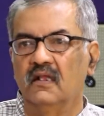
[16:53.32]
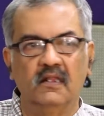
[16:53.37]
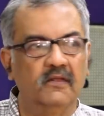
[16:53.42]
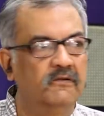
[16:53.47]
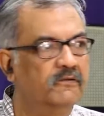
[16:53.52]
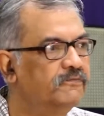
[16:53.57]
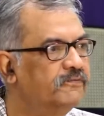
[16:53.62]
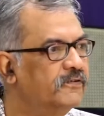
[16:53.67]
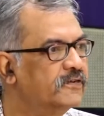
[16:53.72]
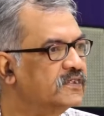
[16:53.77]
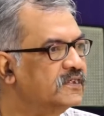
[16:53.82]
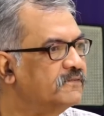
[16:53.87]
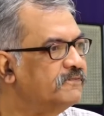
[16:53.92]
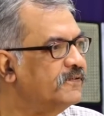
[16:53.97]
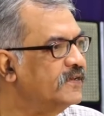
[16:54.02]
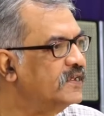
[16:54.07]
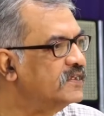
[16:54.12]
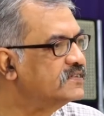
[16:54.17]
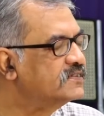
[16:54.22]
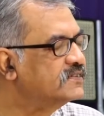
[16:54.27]
For the
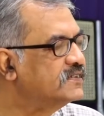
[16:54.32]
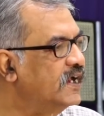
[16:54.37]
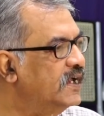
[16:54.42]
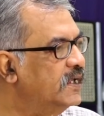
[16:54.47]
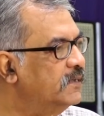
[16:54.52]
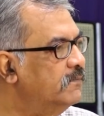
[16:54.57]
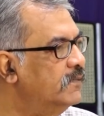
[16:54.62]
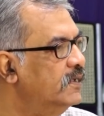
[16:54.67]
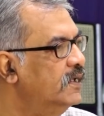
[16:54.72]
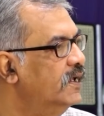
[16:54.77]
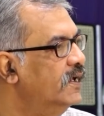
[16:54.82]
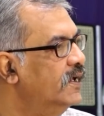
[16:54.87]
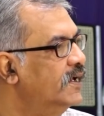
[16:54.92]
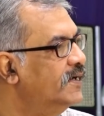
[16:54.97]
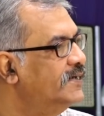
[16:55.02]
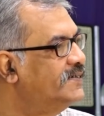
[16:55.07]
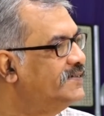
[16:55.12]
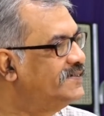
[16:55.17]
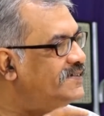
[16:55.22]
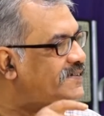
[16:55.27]
first time,
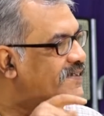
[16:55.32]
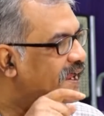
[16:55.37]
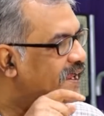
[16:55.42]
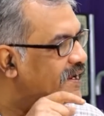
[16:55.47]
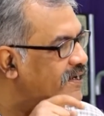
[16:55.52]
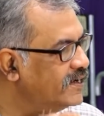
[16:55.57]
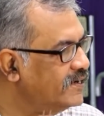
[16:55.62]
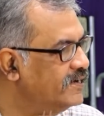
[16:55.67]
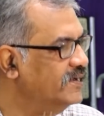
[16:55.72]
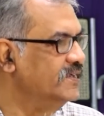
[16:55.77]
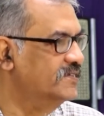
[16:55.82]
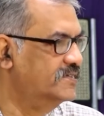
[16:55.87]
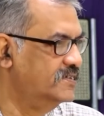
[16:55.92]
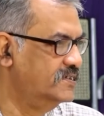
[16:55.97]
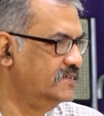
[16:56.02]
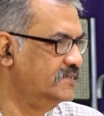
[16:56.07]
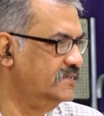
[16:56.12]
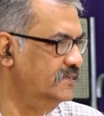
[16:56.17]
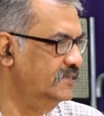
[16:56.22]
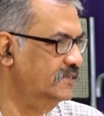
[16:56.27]
terrorist,
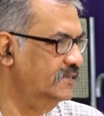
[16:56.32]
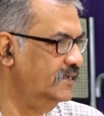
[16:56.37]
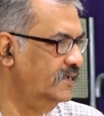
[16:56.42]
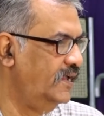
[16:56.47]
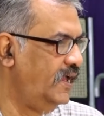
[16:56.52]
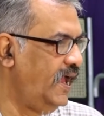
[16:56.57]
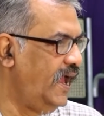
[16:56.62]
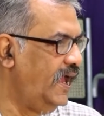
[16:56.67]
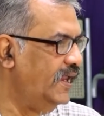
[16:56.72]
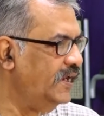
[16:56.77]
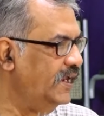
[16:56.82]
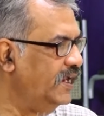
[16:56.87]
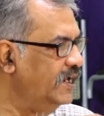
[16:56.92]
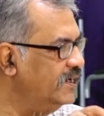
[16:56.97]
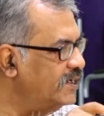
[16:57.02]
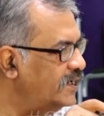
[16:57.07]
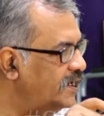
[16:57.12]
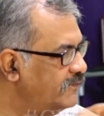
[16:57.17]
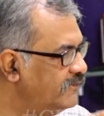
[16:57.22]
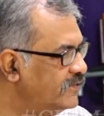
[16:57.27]
an
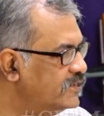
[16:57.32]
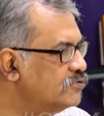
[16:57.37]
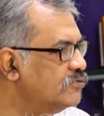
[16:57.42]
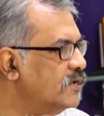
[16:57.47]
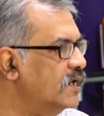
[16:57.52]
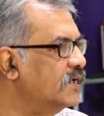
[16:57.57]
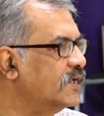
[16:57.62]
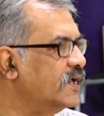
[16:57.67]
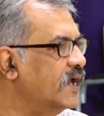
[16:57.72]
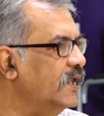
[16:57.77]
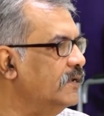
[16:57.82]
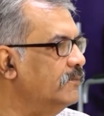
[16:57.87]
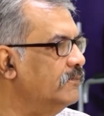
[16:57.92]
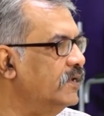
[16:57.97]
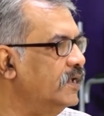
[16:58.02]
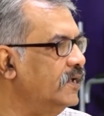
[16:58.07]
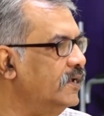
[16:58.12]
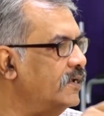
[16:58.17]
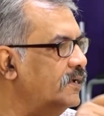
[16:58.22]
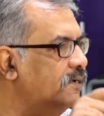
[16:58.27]
individual can
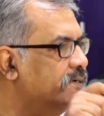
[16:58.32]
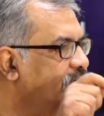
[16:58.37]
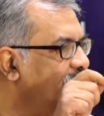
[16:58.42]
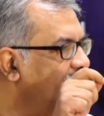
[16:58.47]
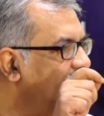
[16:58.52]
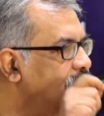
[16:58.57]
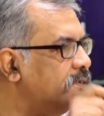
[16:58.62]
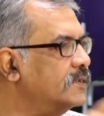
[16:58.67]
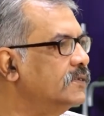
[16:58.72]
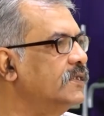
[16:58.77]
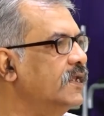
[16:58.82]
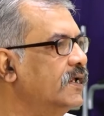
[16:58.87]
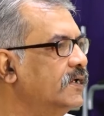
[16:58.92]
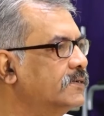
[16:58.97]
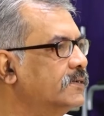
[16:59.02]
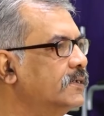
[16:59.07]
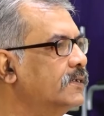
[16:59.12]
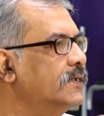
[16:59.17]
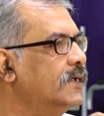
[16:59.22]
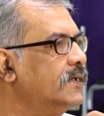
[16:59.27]
be
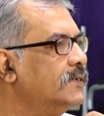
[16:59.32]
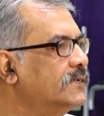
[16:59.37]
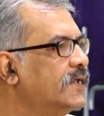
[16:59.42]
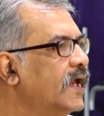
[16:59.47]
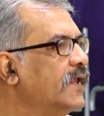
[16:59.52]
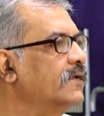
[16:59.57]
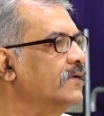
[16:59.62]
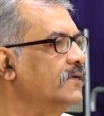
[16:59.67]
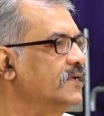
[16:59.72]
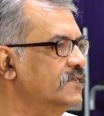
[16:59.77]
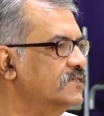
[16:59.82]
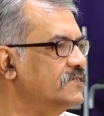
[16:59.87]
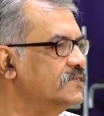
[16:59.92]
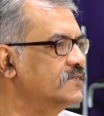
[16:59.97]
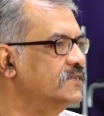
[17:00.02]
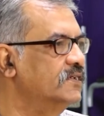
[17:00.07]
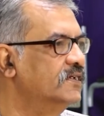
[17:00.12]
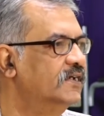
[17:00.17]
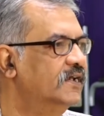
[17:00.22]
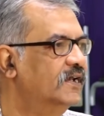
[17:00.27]
designated a terrorist,